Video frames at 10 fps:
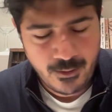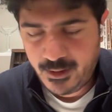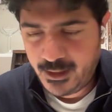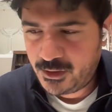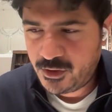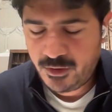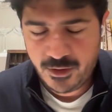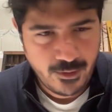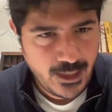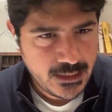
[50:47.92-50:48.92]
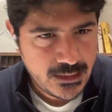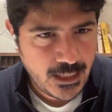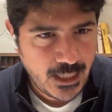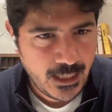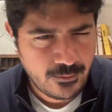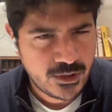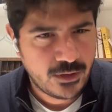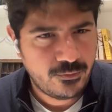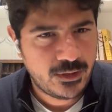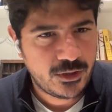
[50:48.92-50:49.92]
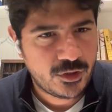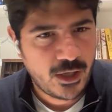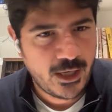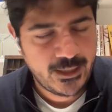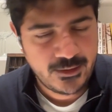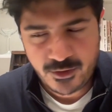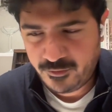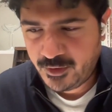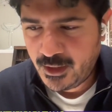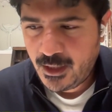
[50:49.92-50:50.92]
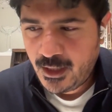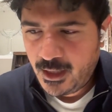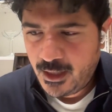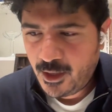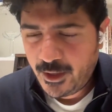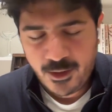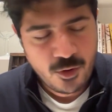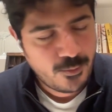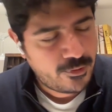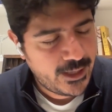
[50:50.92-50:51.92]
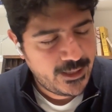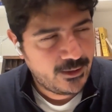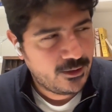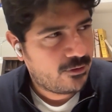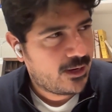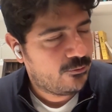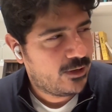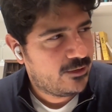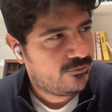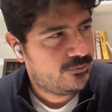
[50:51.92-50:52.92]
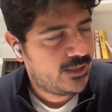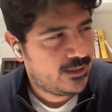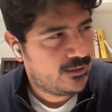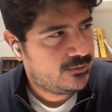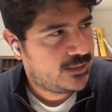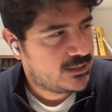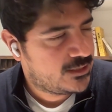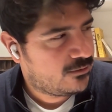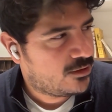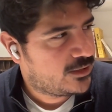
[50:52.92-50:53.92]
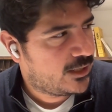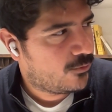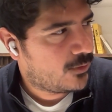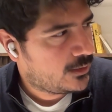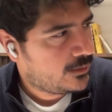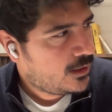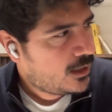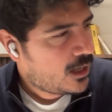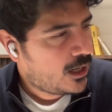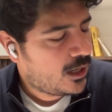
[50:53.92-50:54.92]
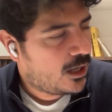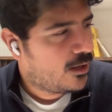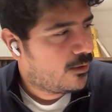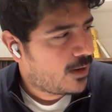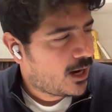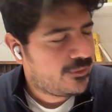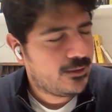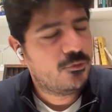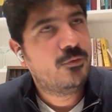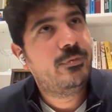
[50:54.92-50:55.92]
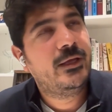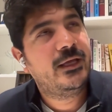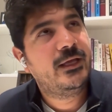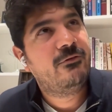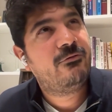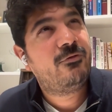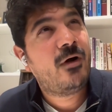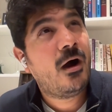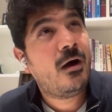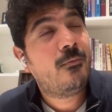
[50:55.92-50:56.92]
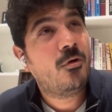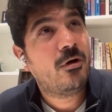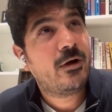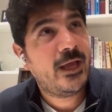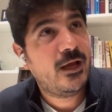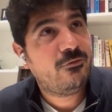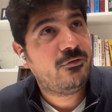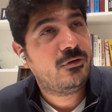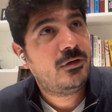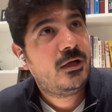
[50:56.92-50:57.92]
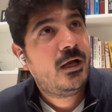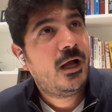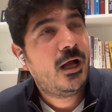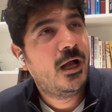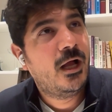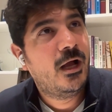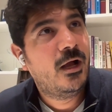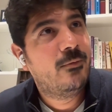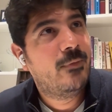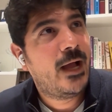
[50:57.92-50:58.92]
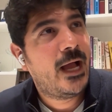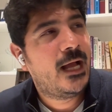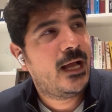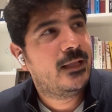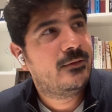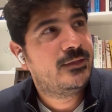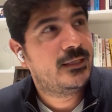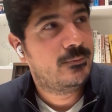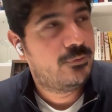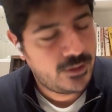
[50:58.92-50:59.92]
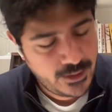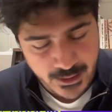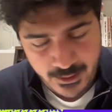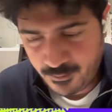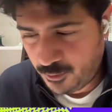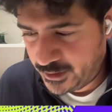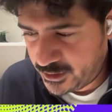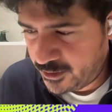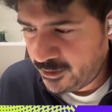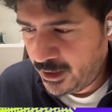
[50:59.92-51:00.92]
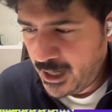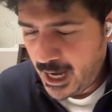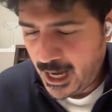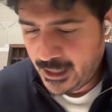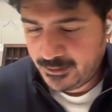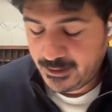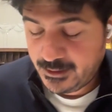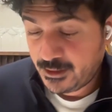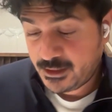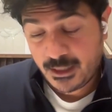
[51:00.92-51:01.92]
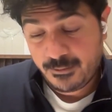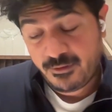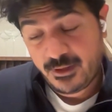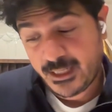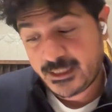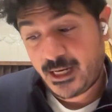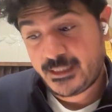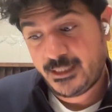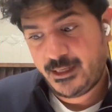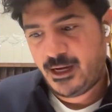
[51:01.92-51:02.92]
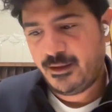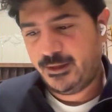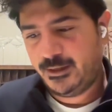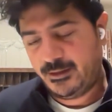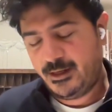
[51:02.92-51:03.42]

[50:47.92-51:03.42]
into the US, and we should try and sort of incorporate in a grand way from day zero, day one. I think we'll be far more careful and deliberate in what we do, and it's going to be really exciting. I think